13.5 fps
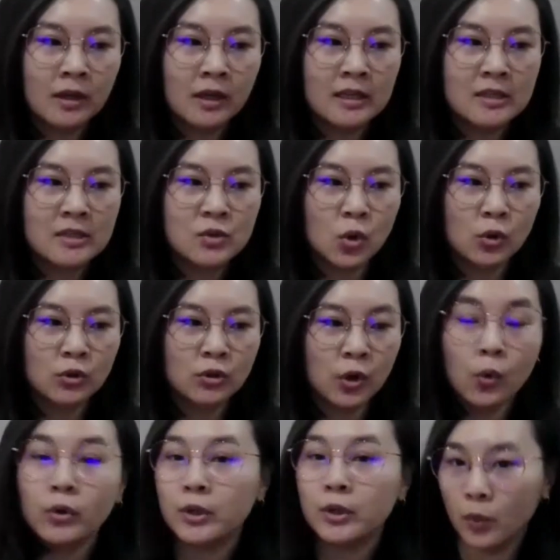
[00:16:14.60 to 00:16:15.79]
he's not the
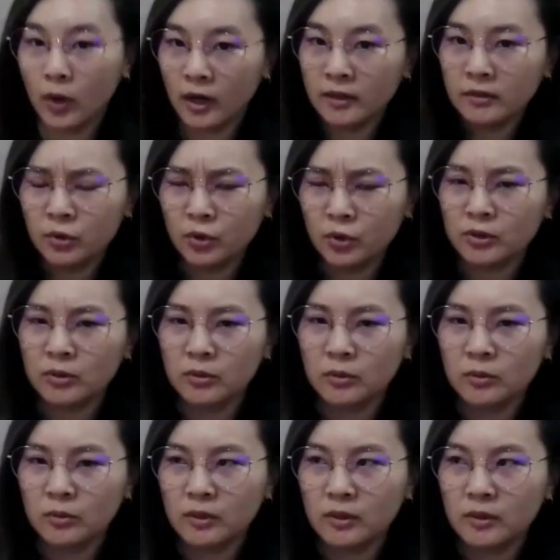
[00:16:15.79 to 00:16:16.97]
only one, nor
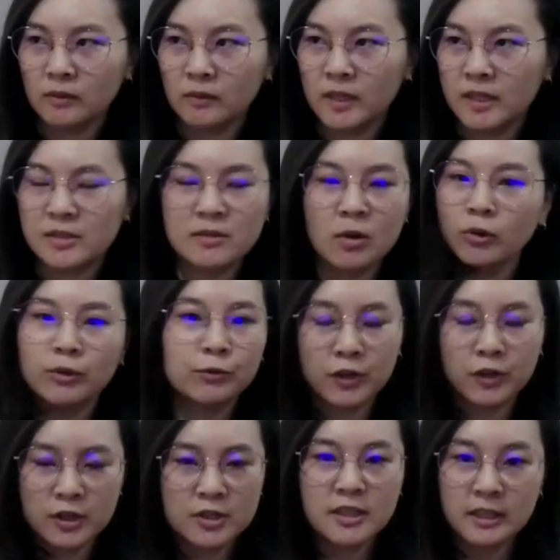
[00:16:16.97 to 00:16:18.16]
he's not the
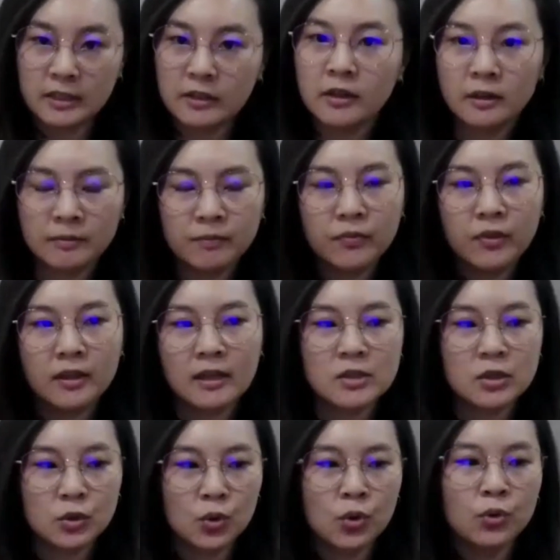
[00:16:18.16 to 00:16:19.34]
first either.
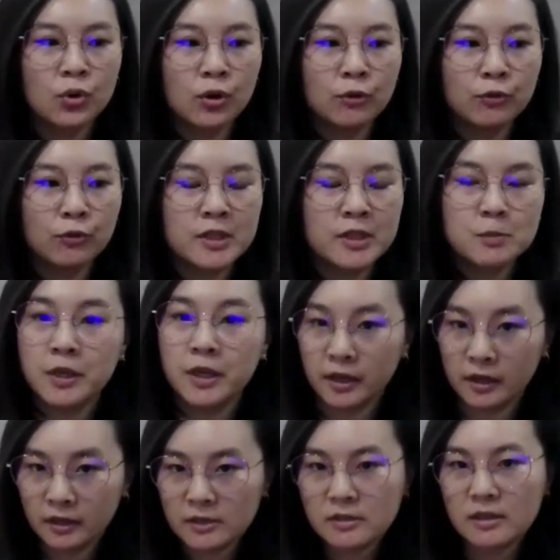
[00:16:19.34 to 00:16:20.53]
There's a lot of his
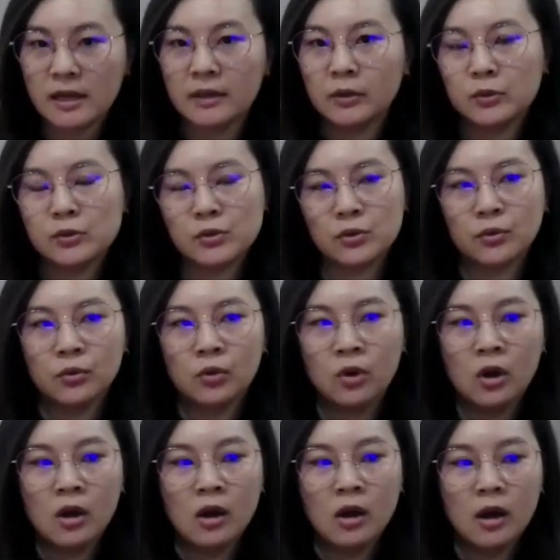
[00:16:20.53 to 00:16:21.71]
peers and also
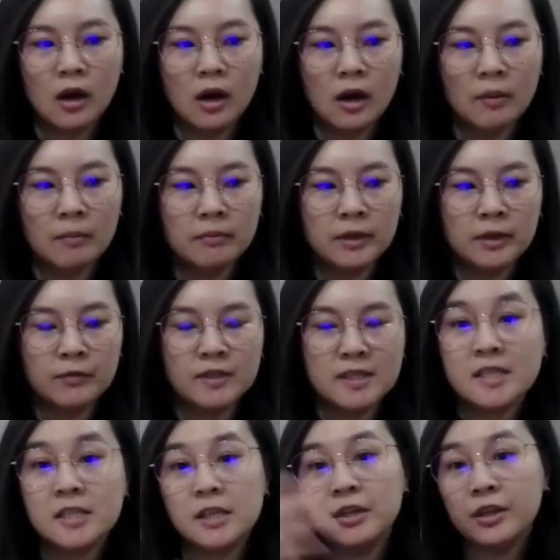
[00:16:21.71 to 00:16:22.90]
even
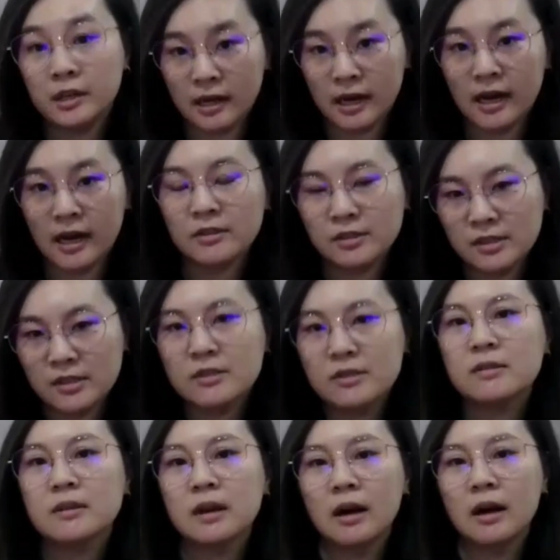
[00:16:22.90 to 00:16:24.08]
senior
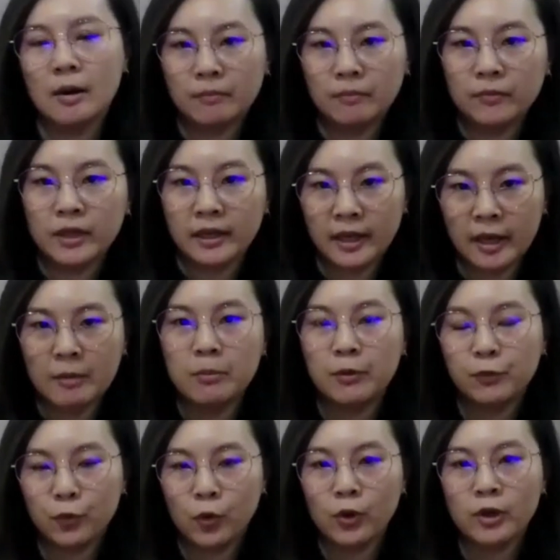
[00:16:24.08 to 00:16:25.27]
artists that came
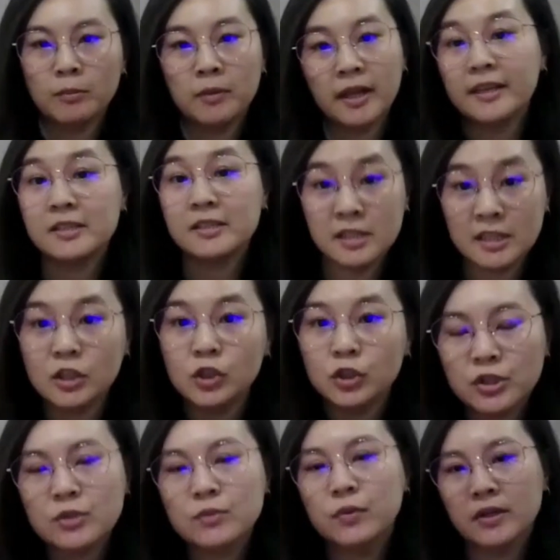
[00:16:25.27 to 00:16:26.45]
before him, like his
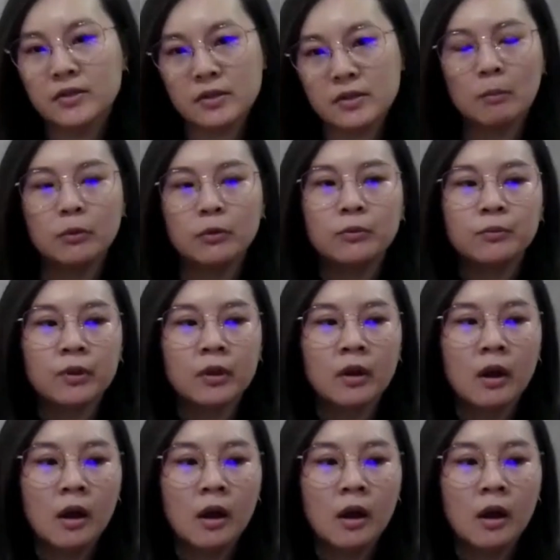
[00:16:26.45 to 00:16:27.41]
teachers, for example,